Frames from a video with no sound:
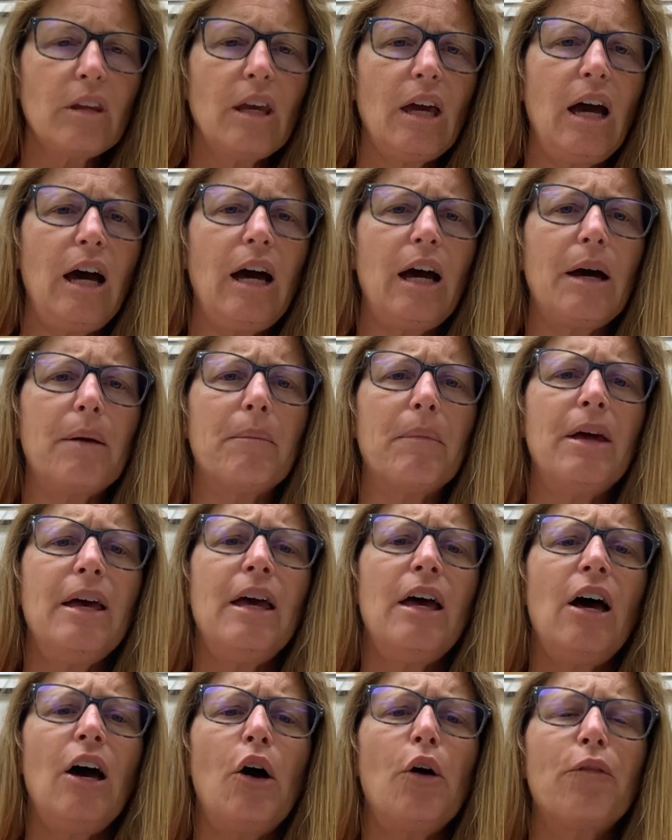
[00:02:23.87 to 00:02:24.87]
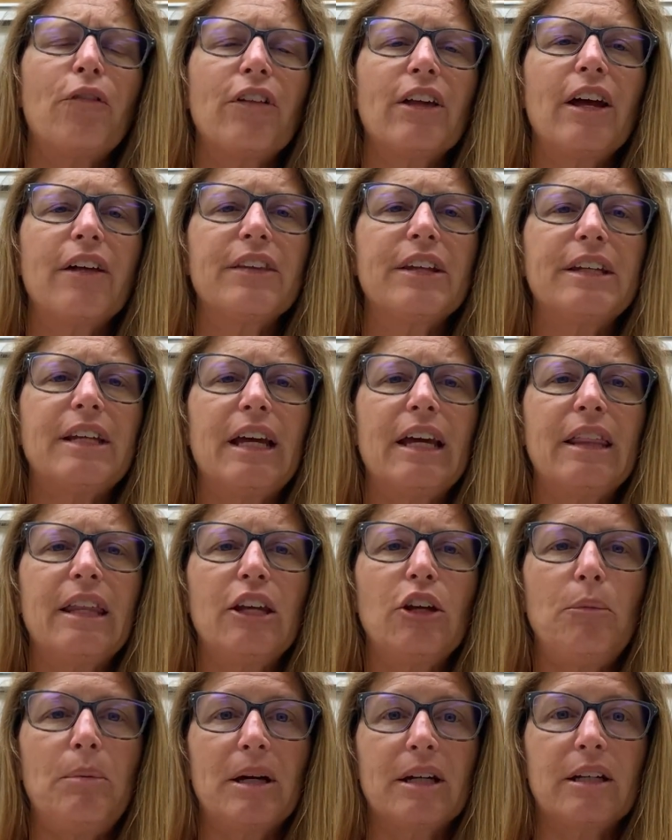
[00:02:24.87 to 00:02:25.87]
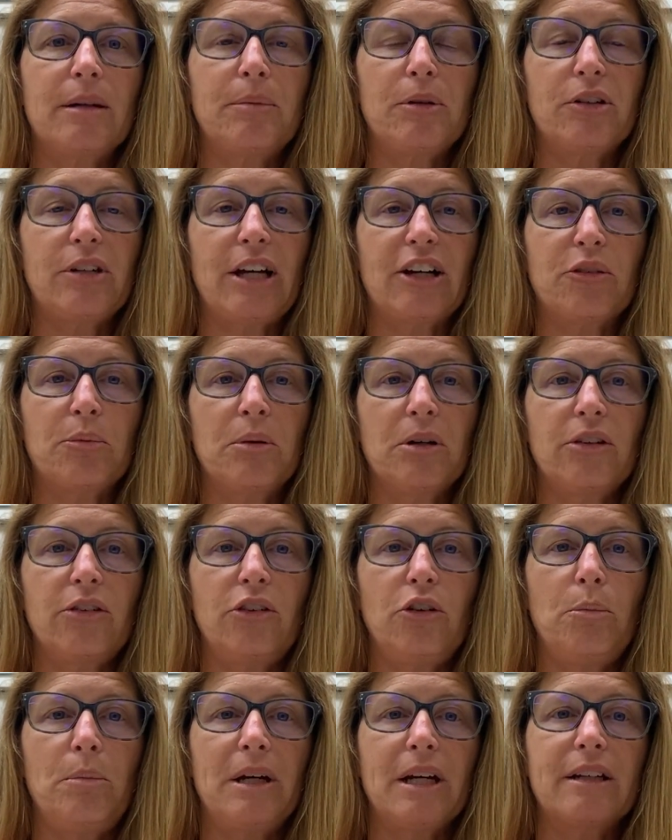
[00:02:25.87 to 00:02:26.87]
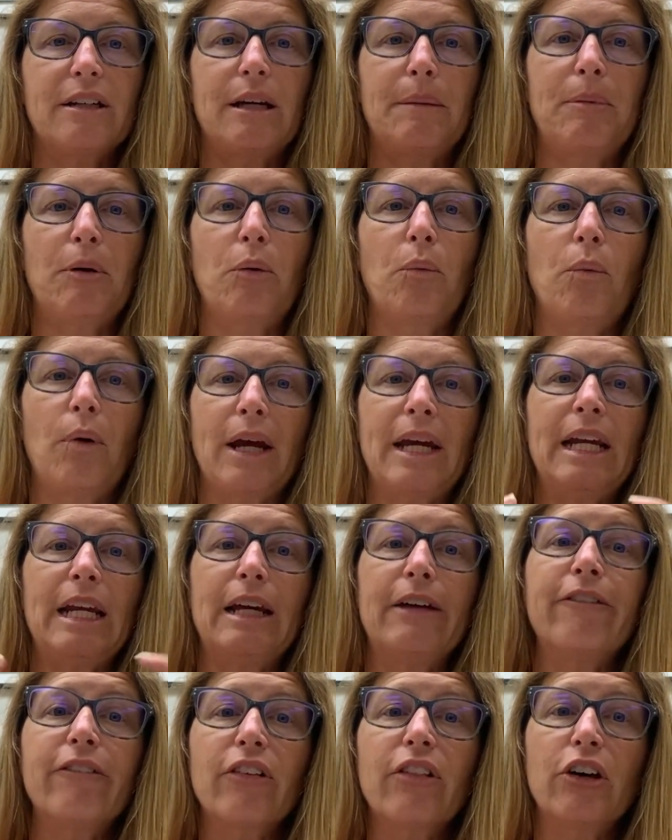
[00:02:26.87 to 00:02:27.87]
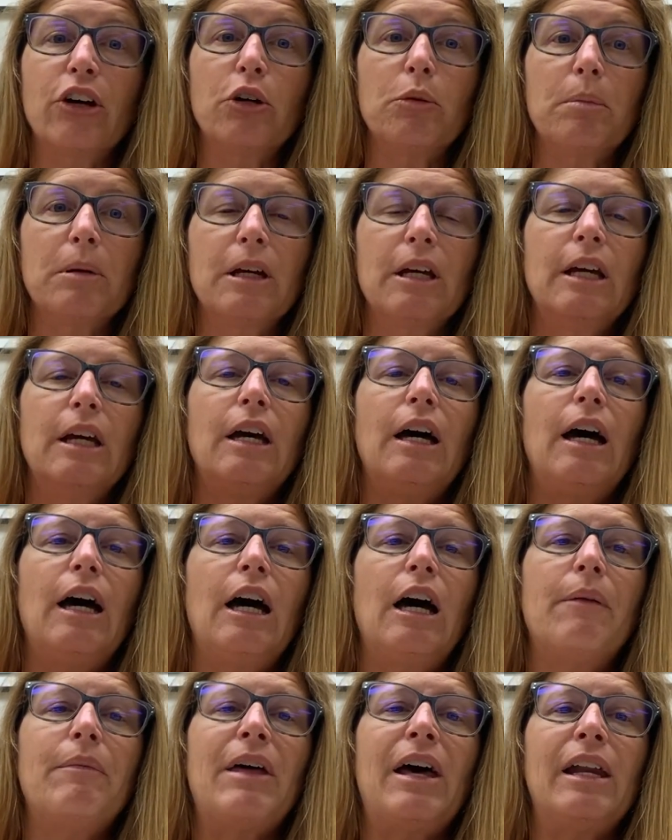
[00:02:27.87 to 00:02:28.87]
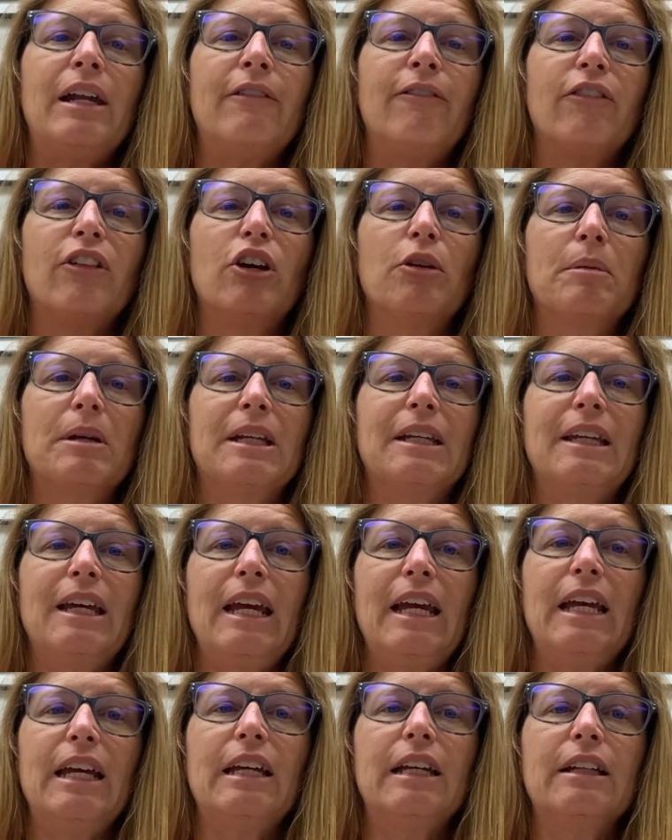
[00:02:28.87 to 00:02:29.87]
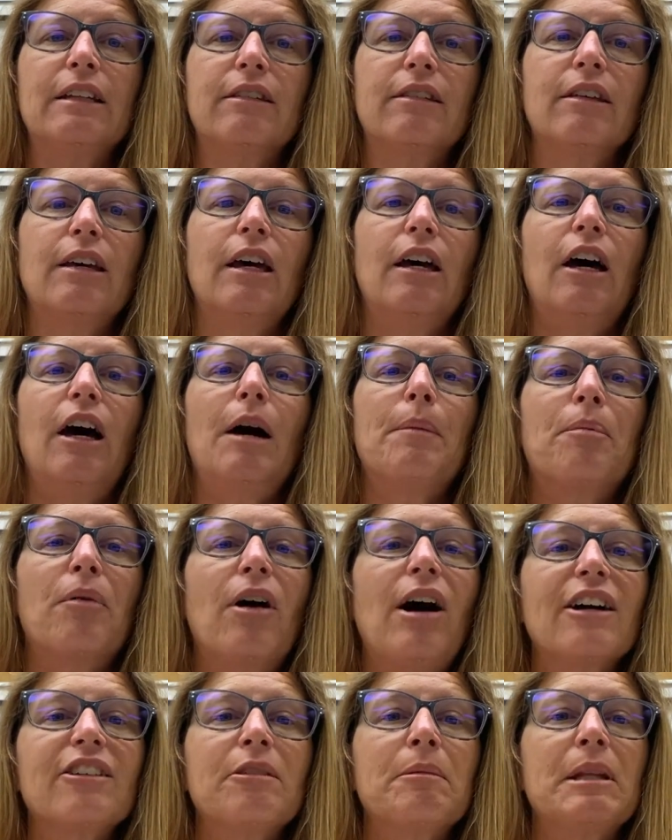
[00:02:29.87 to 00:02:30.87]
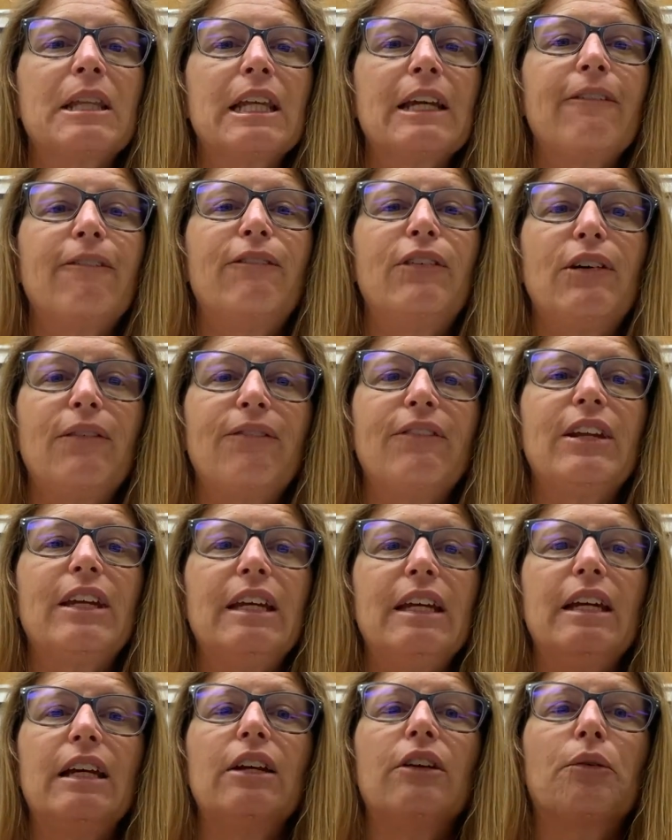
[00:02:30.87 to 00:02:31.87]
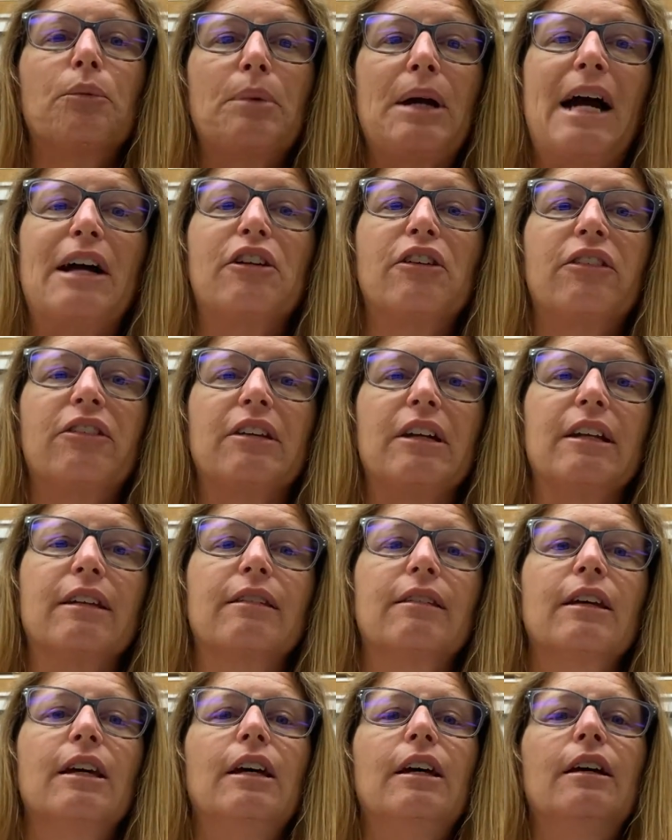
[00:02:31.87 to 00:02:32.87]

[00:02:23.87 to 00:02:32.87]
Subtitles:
Hopefully on the day that you picked up your textbooks, you picked up a white envelope. That envelope contains approximately 15 radish seeds.